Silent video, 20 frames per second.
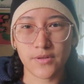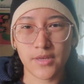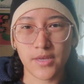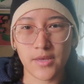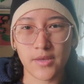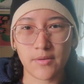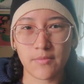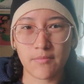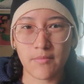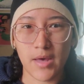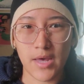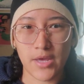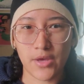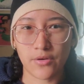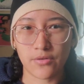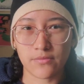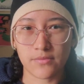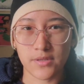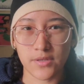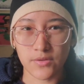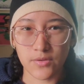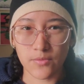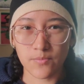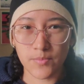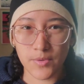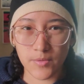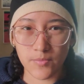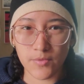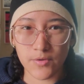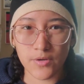in my own little
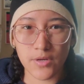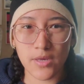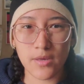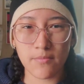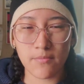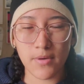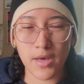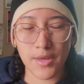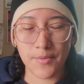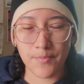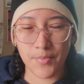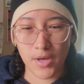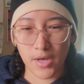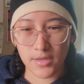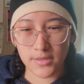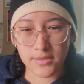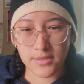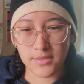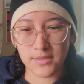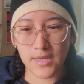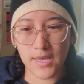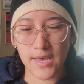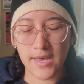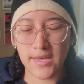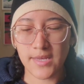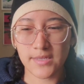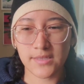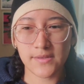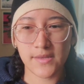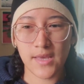bubble, in my box,
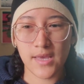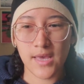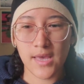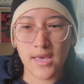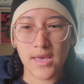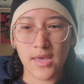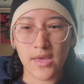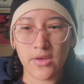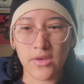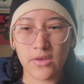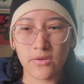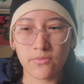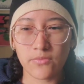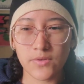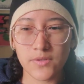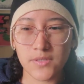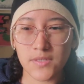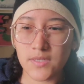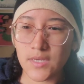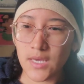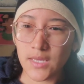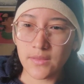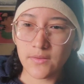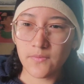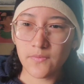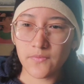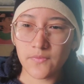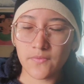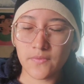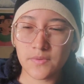and it was kind
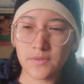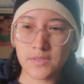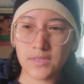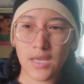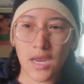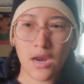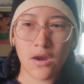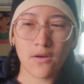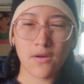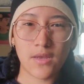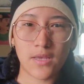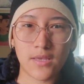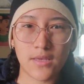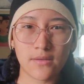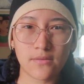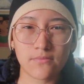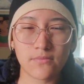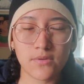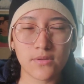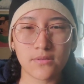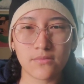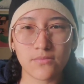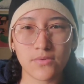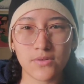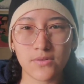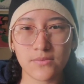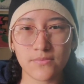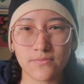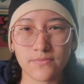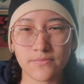of scary,
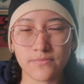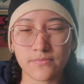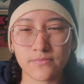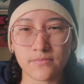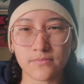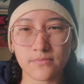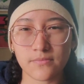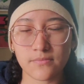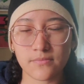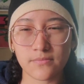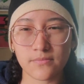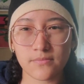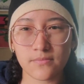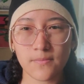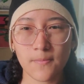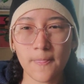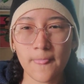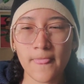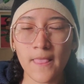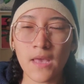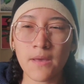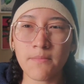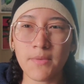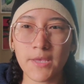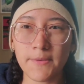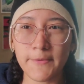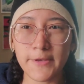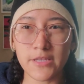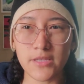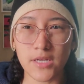well,
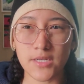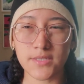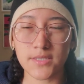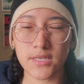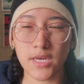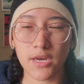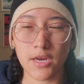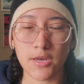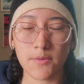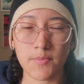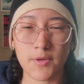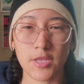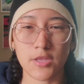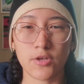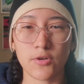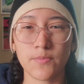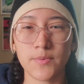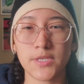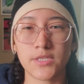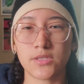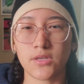maybe not scary, but a little bit